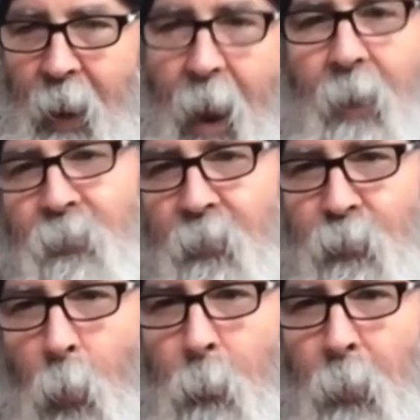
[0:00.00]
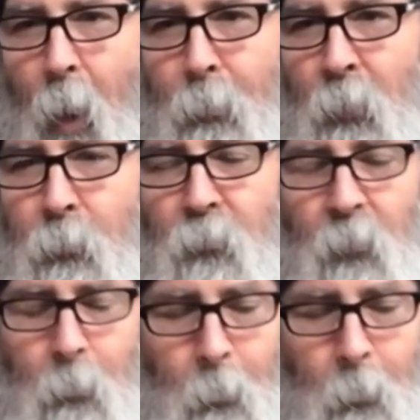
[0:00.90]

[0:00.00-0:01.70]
has its own problems.